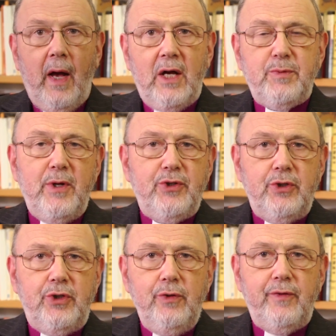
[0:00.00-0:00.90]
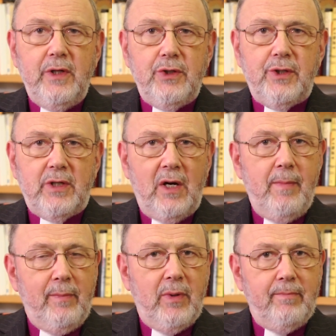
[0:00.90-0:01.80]
I suppose the two things that I
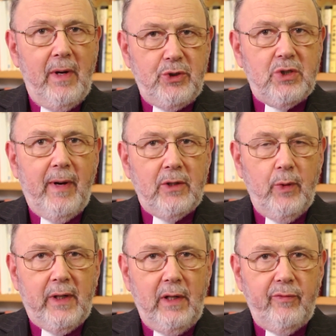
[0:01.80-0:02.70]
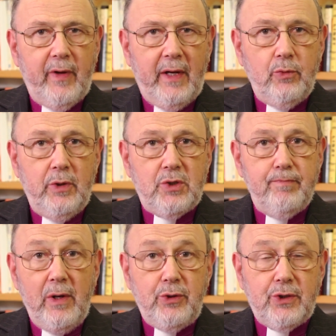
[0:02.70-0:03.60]
remember most about Wycliffe and which
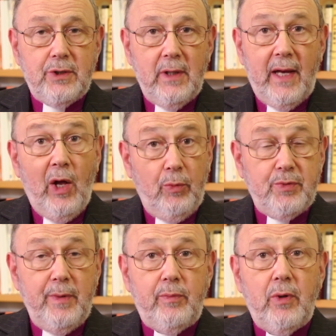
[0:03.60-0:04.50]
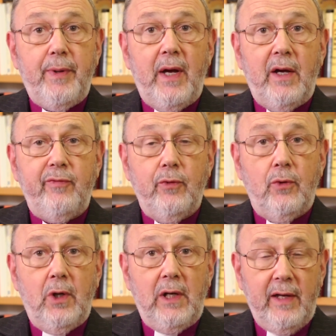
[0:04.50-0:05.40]
most helped me prepare
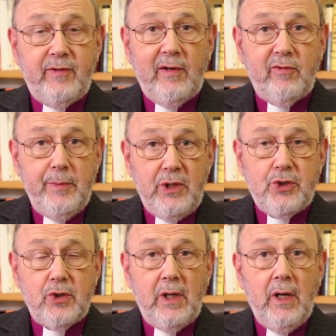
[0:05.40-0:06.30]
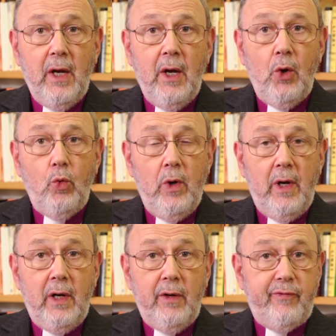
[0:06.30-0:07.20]
for a lifetime of ministry
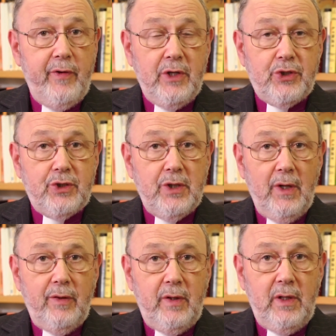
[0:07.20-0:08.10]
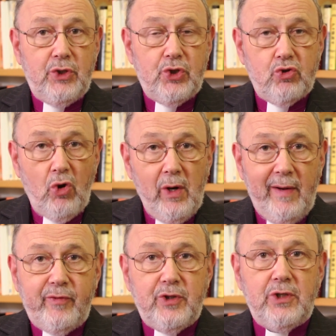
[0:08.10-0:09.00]
were, first, the strong
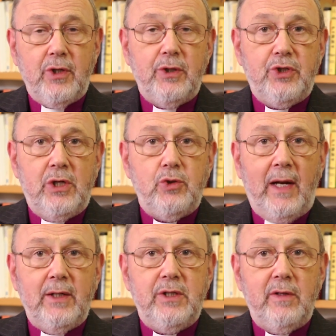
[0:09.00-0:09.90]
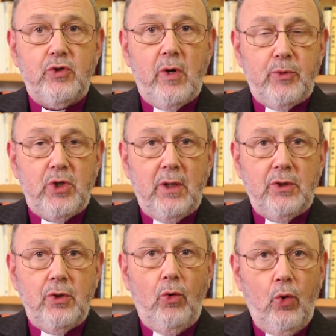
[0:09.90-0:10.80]
emphasis on the centrality of Scripture
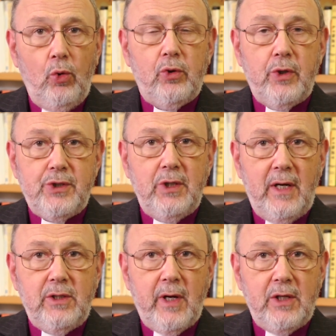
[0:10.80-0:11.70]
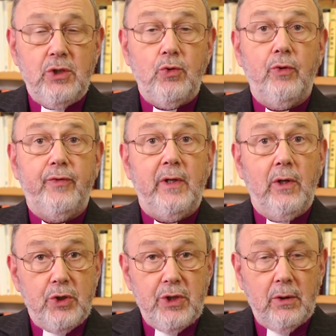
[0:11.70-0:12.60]
to all Christian education, to all
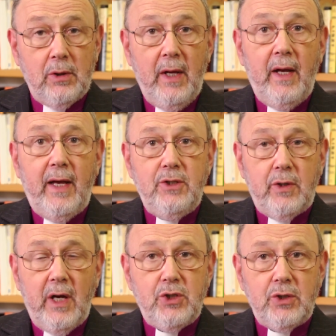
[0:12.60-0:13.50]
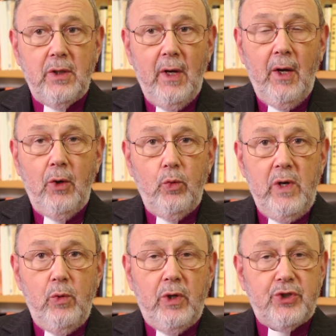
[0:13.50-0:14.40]
theological education.
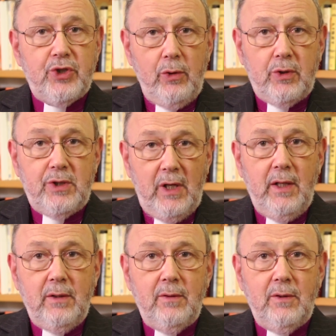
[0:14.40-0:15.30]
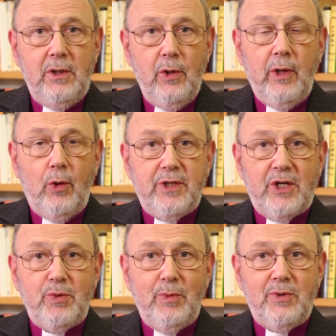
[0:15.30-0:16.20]
We were soaked in New and Old
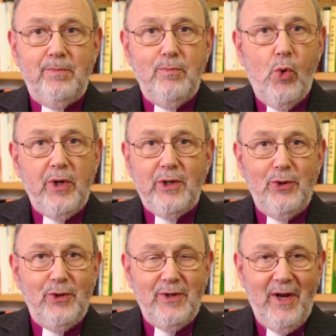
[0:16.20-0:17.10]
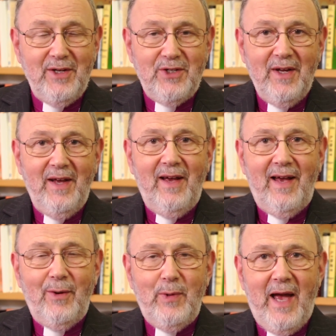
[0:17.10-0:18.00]
Testament morning, noon and night.
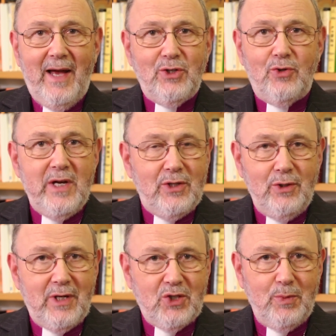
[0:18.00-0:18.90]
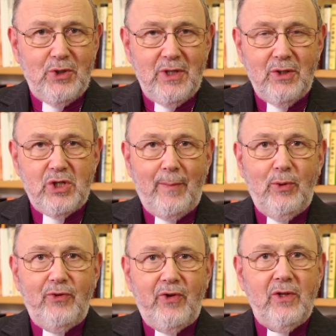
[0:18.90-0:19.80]
We had Greek New Testaments in the
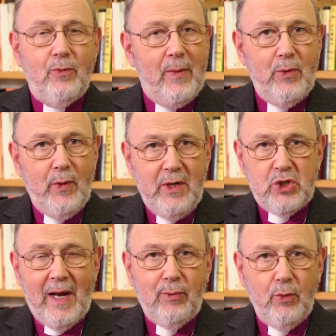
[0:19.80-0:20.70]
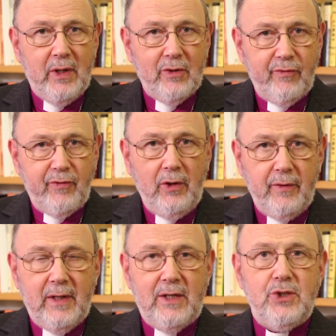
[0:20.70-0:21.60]
chapel so that when we were in chapel we could follow
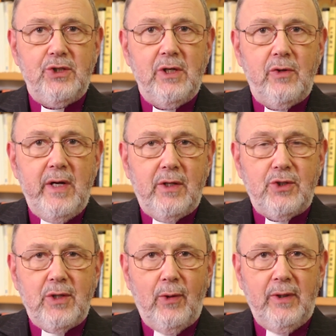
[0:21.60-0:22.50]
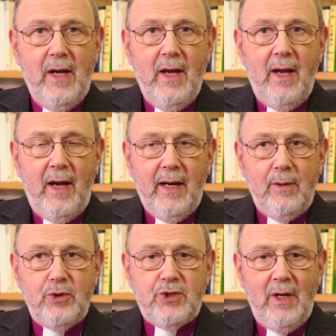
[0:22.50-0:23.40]
the lessons in Greek and so on. And I
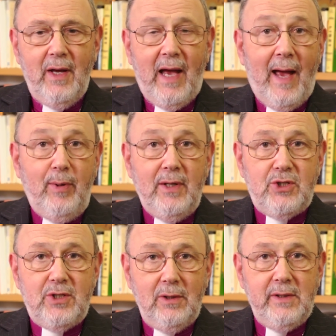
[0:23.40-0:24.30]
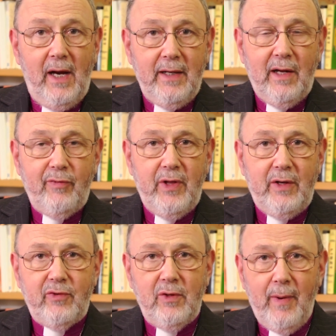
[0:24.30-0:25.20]
was happily still young enough
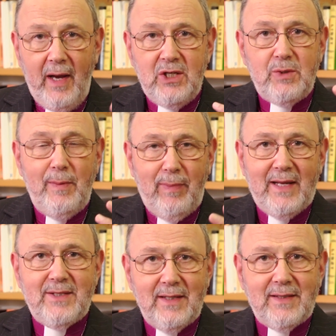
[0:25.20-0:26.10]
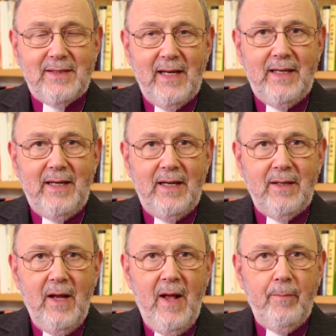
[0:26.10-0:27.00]
then for the mind to be plastic to take it
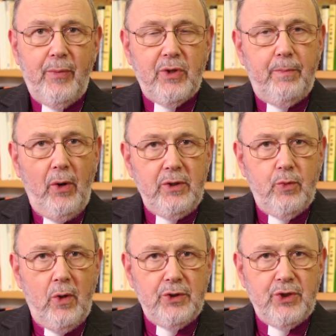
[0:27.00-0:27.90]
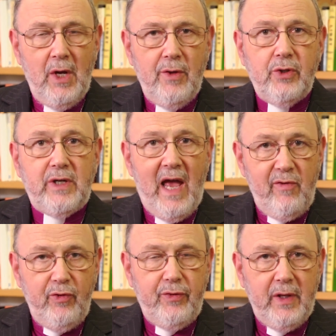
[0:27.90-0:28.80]
in. But the point was that
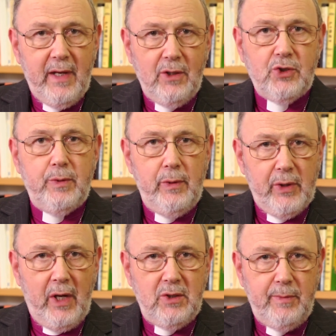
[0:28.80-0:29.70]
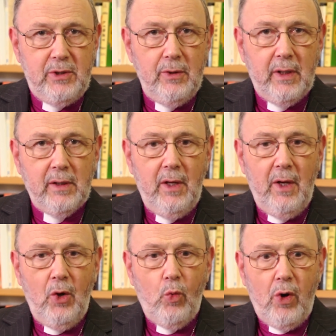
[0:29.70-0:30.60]
everything else we were going to be doing
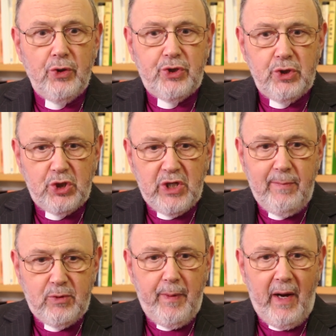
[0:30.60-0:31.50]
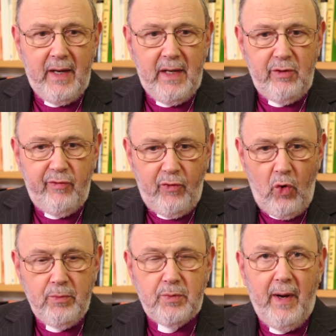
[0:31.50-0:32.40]
was shaped by,
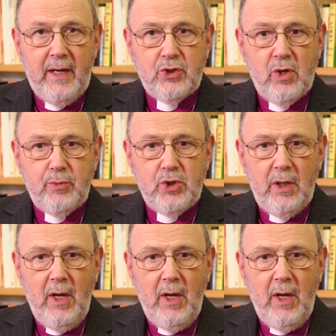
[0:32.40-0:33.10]
informed by Scripture.